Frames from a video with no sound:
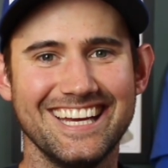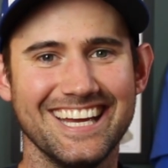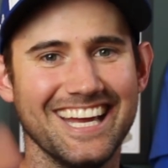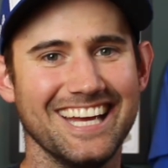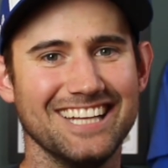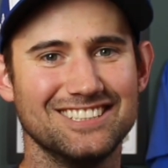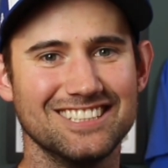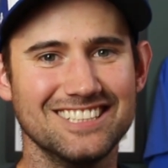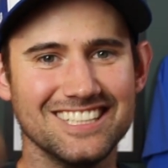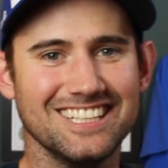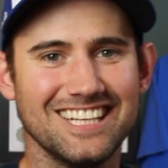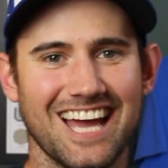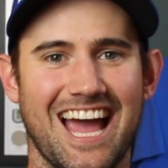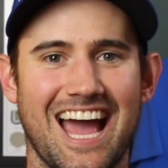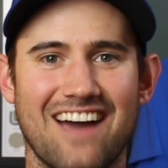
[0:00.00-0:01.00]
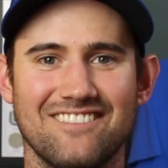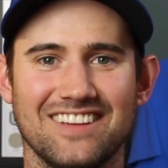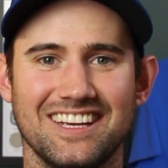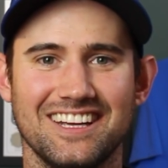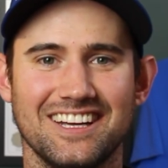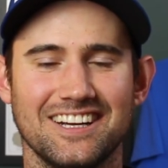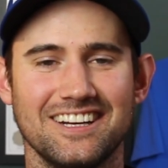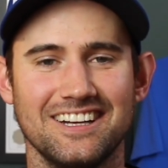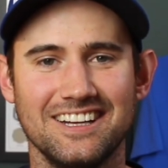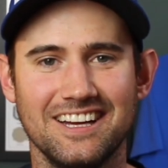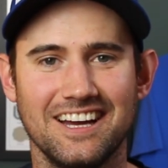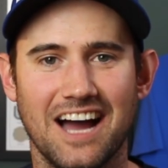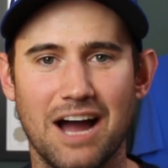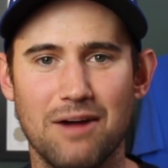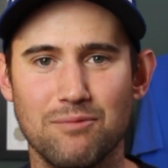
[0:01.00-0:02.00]
it's good to have you here.
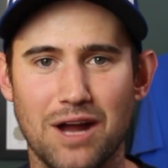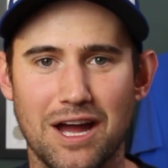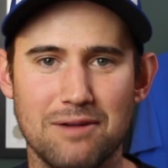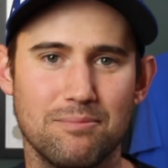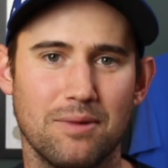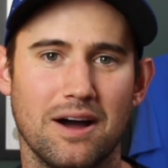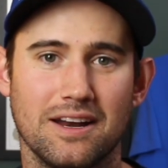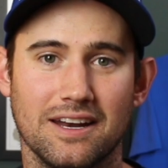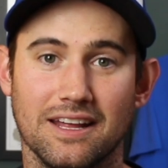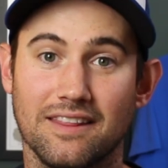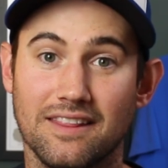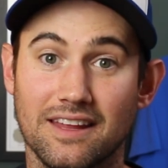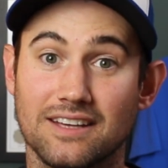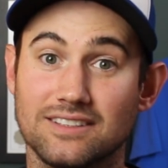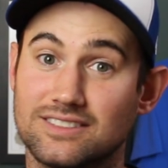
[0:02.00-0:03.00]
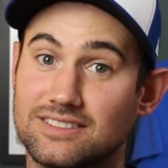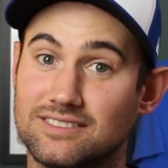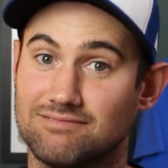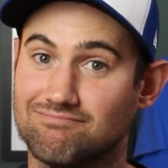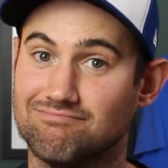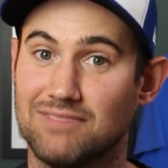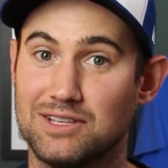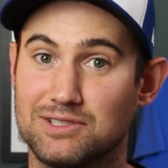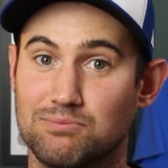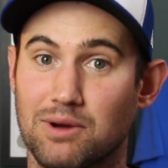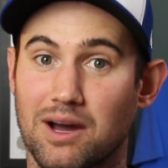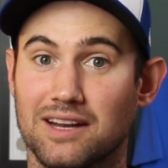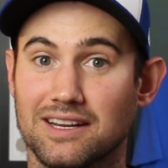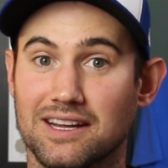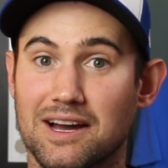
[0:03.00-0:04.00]
I'm Ryan Bondy, and this is
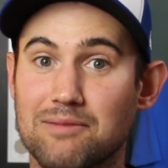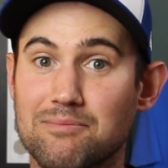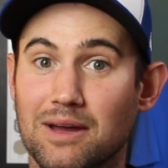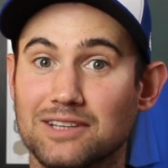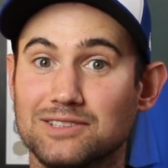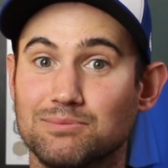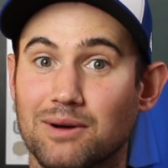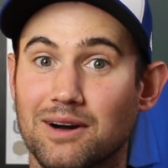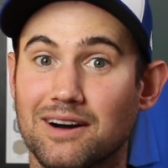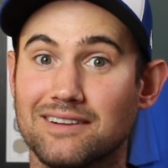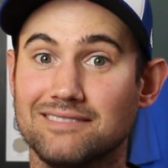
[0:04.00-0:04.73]
Bondy on Baseball.